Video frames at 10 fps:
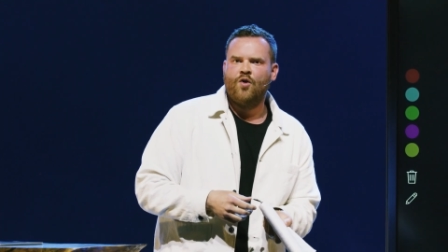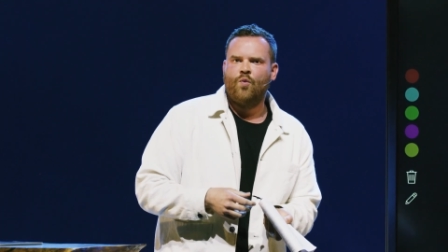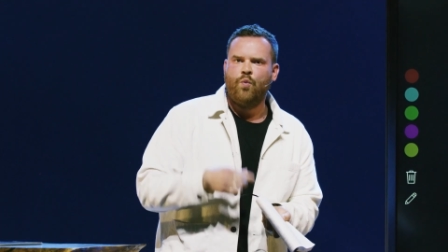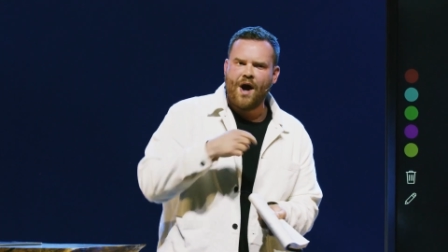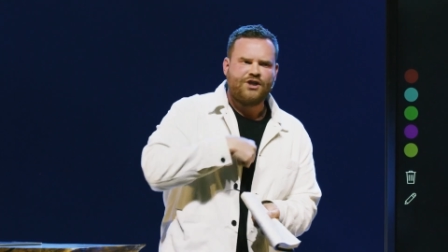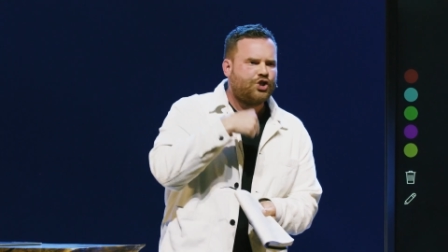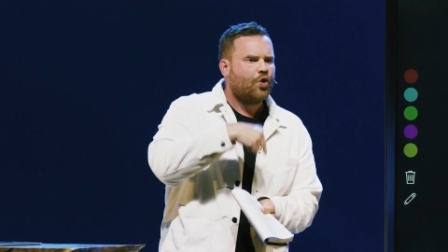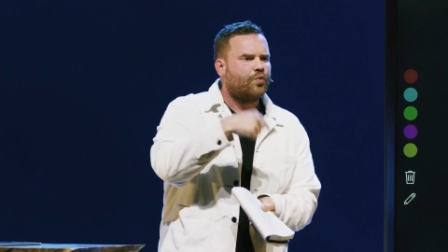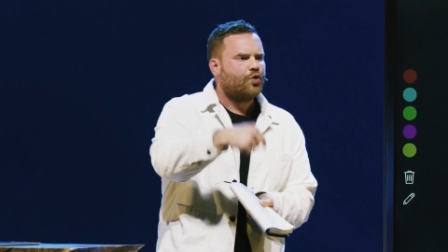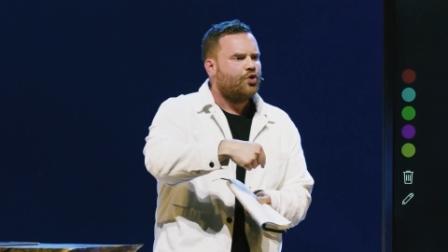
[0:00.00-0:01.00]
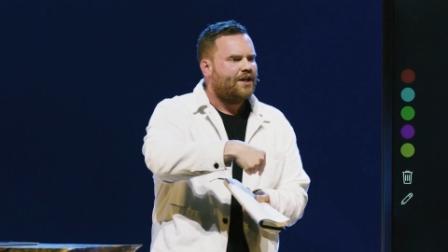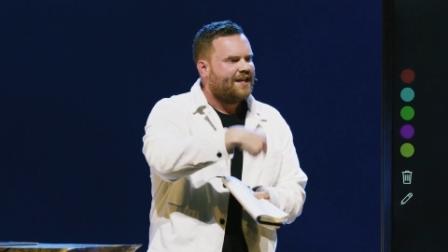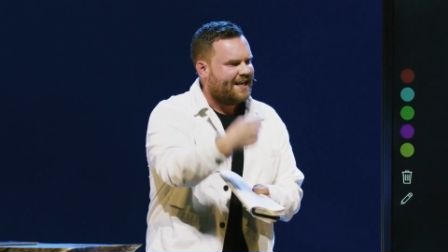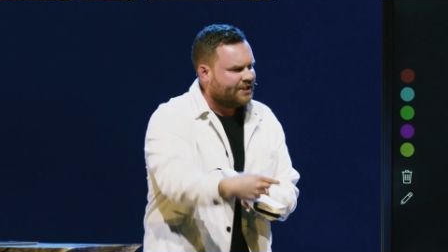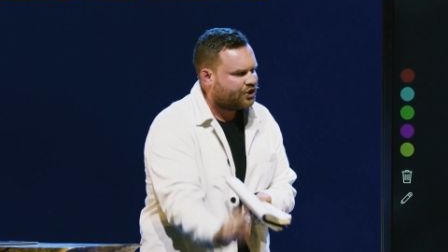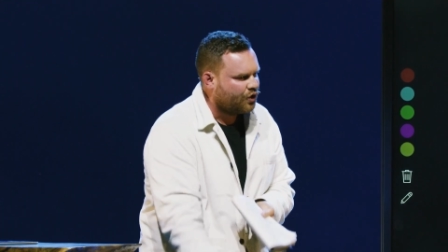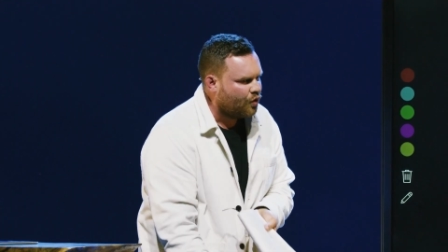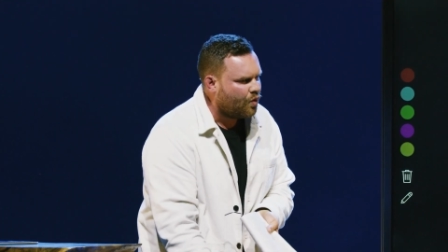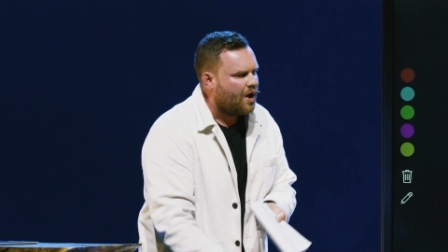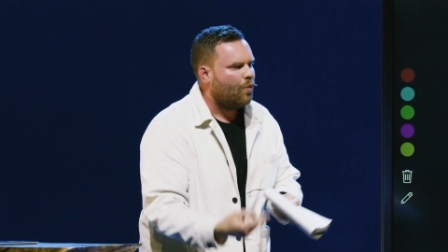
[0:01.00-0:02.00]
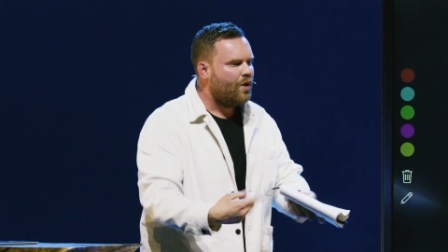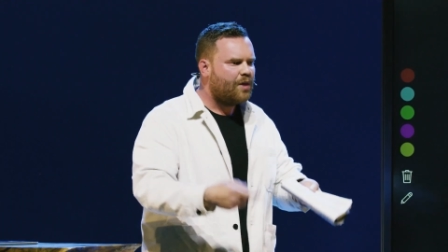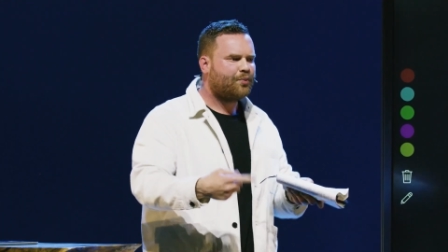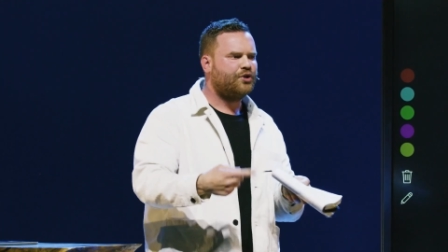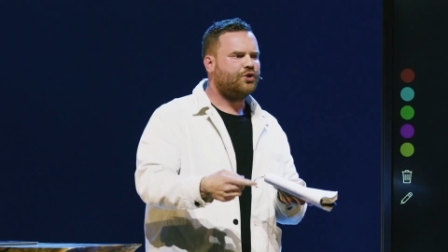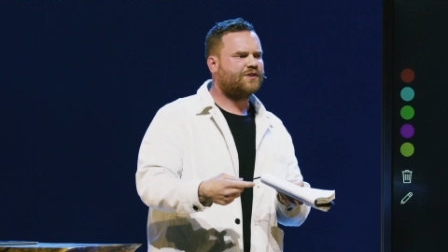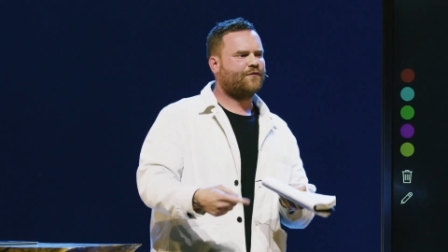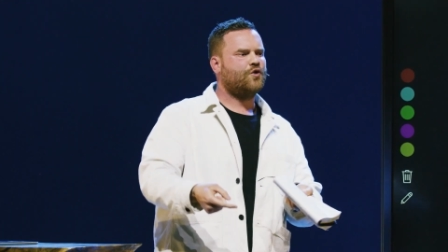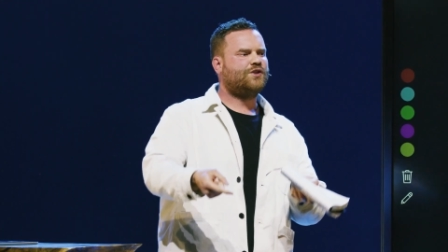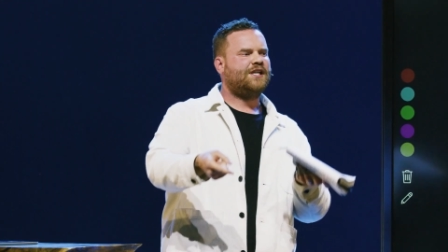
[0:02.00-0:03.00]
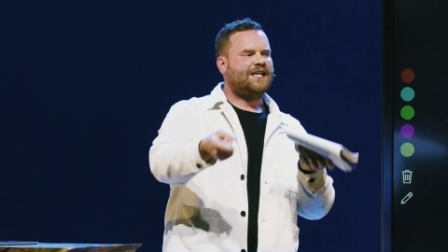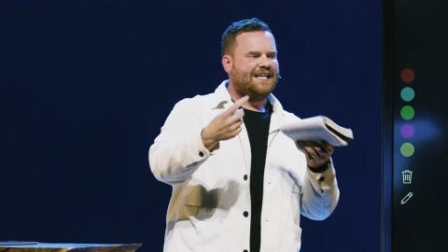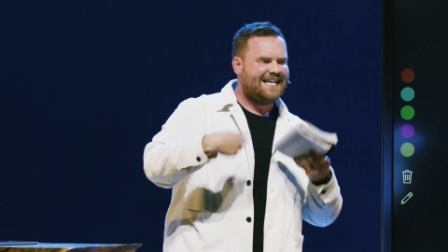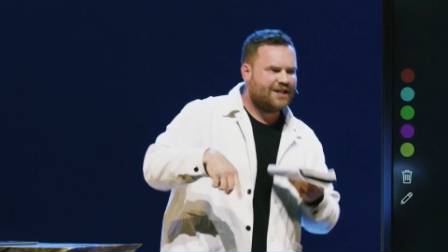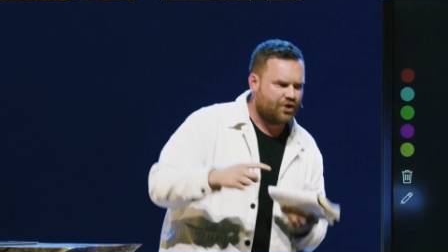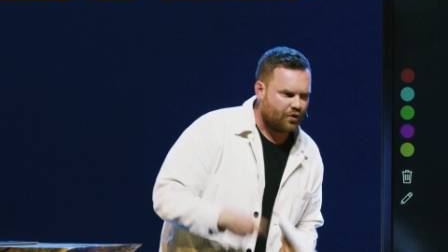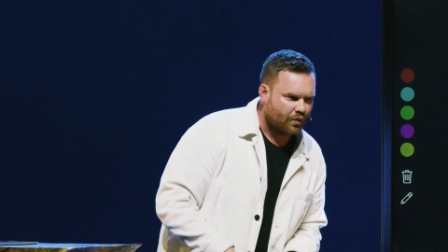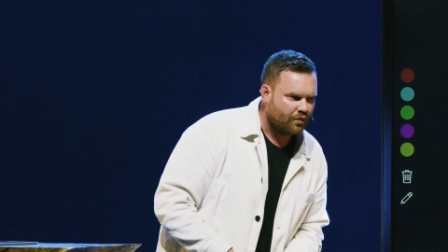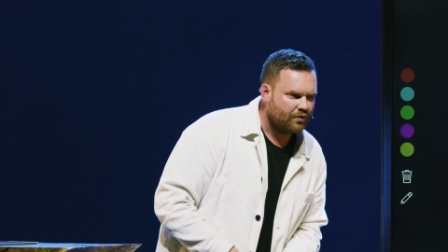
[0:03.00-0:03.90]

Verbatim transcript: What you're rooted into will produce fruit in you.